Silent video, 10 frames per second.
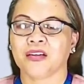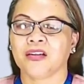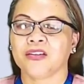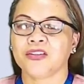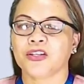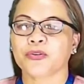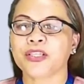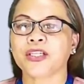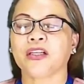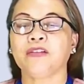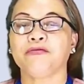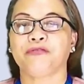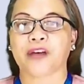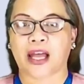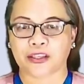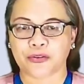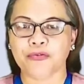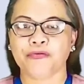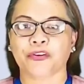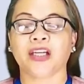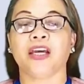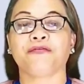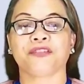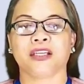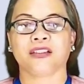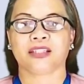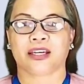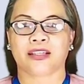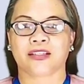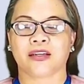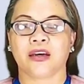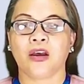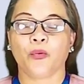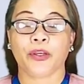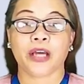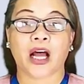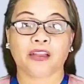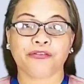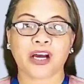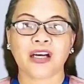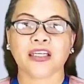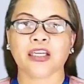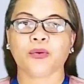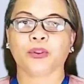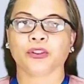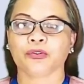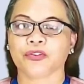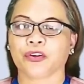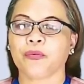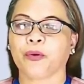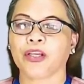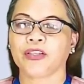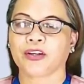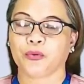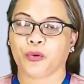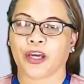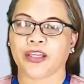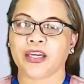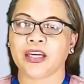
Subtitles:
The critical value for a left tail test with alpha equal to 0.01